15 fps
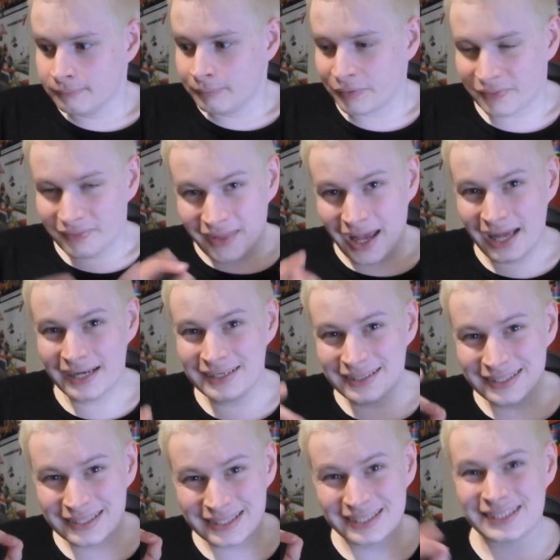But that
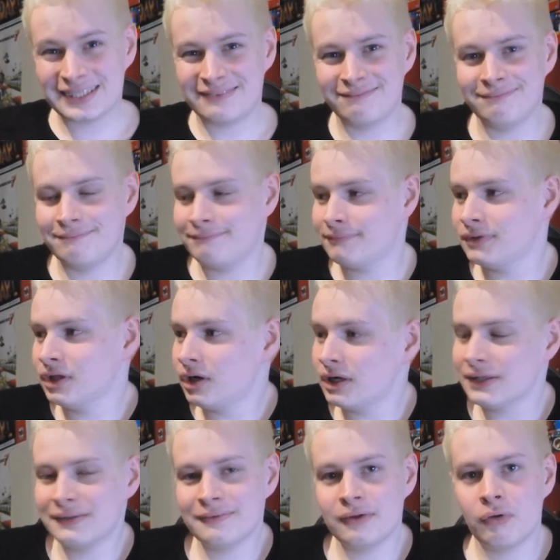is
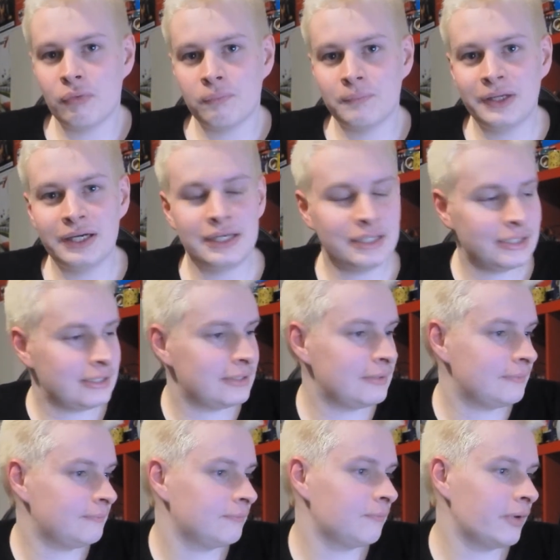not a
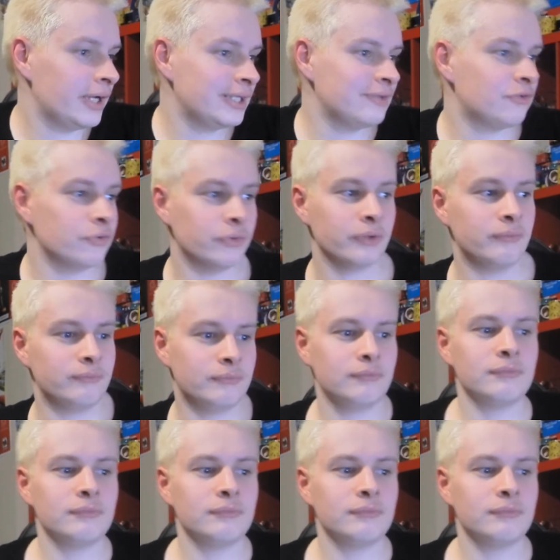way to do it.